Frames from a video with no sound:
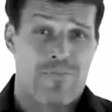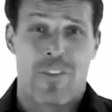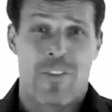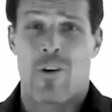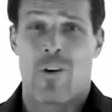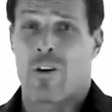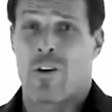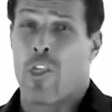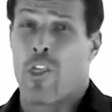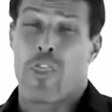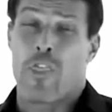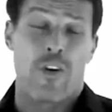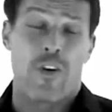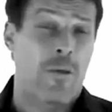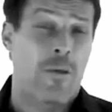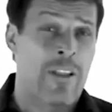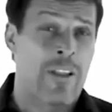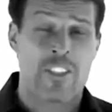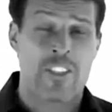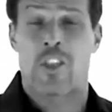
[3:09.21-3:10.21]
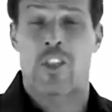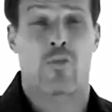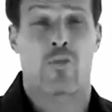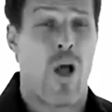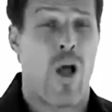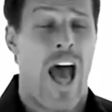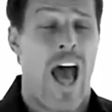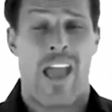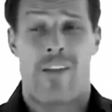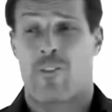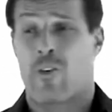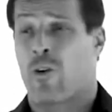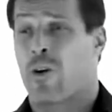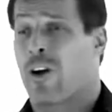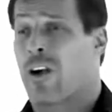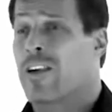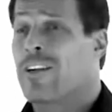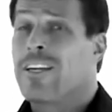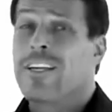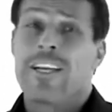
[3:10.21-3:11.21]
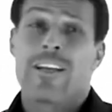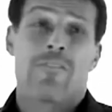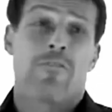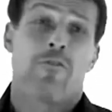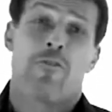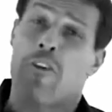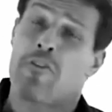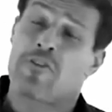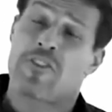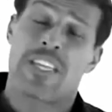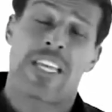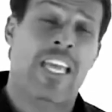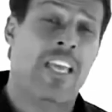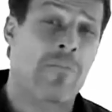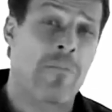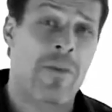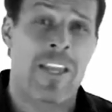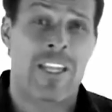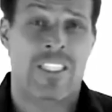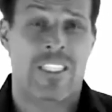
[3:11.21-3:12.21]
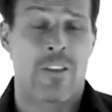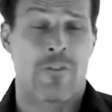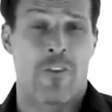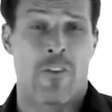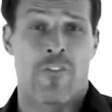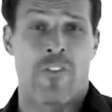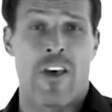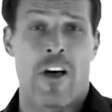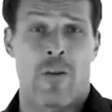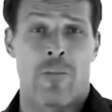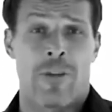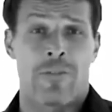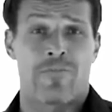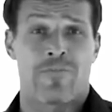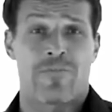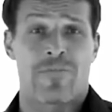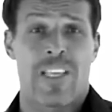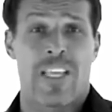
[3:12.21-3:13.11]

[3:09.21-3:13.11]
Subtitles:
or the 30 minutes to thrive, or 15 minutes to fulfillment.